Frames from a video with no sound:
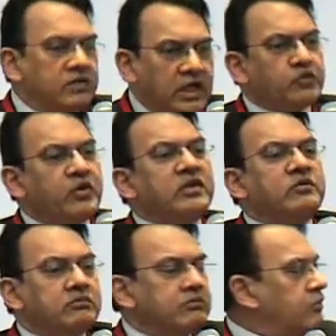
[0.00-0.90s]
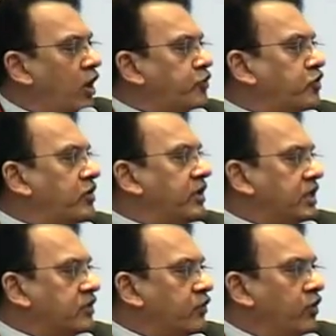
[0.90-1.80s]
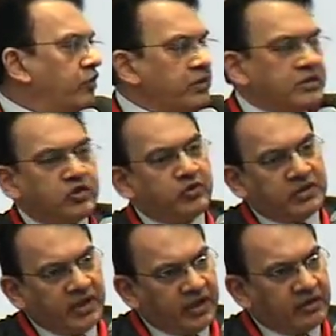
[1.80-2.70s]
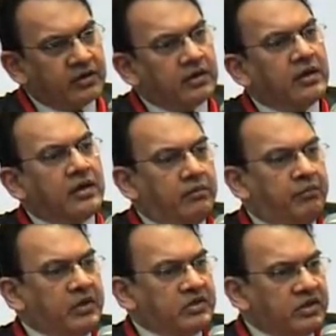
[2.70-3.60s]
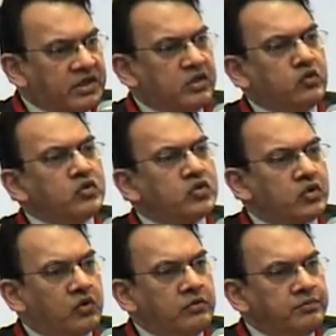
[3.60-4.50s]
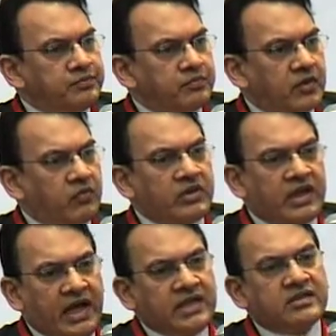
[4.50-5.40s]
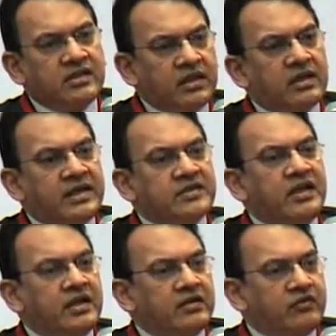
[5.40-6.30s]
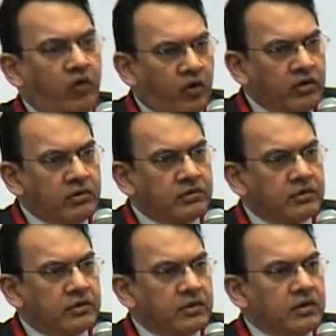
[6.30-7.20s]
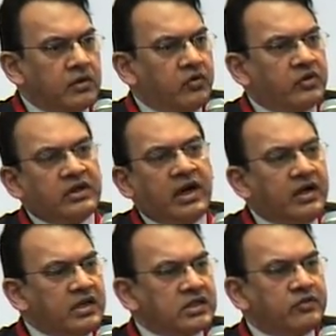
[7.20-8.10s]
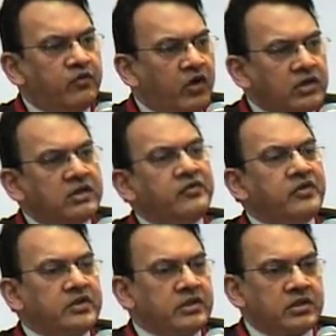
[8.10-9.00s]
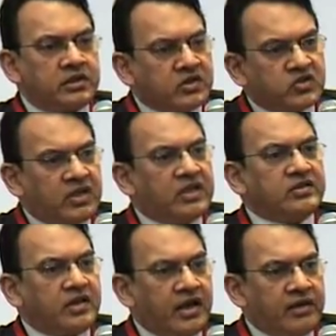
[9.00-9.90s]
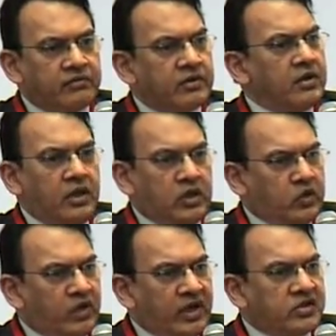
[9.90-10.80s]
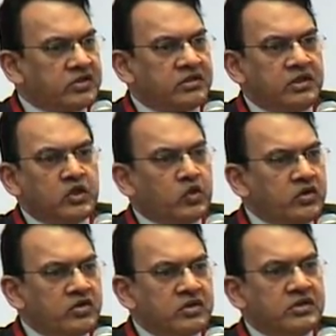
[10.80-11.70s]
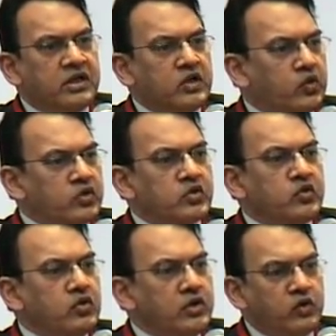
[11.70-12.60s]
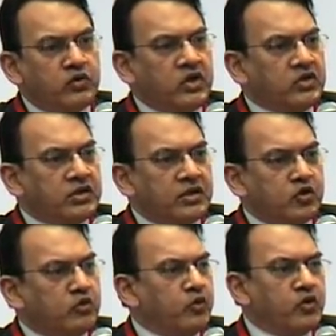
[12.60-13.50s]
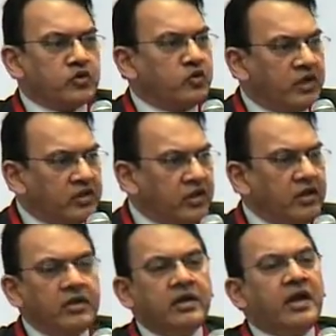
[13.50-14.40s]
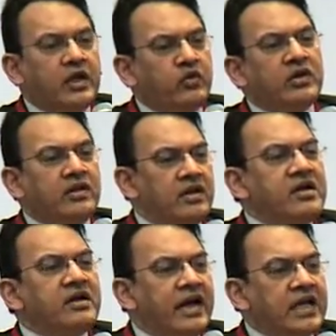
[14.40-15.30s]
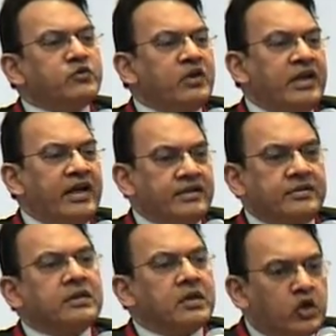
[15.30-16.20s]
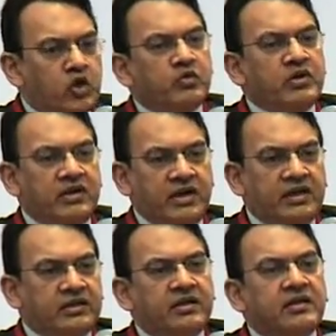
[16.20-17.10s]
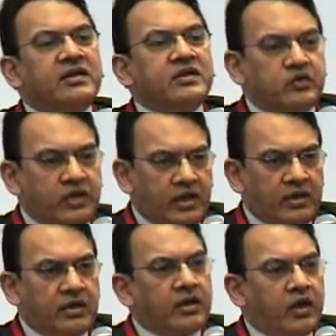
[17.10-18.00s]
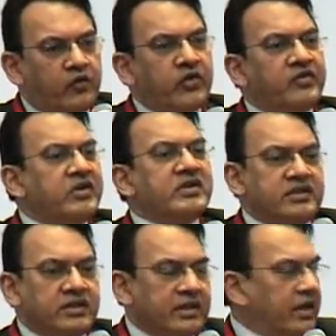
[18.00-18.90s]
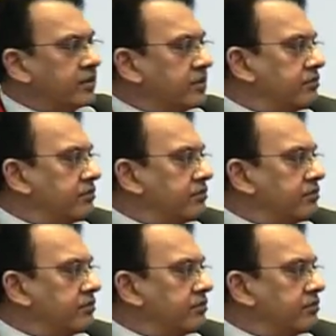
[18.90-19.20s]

That's where the opportunity is for OLPC to be there, because it can do so with as little as they can afford, regardless of what infrastructure constraints they have. No electricity, no internet, no school, no teacher, no bookstore, nothing. And you can learn as well as humankind can learn today if you're interested in that.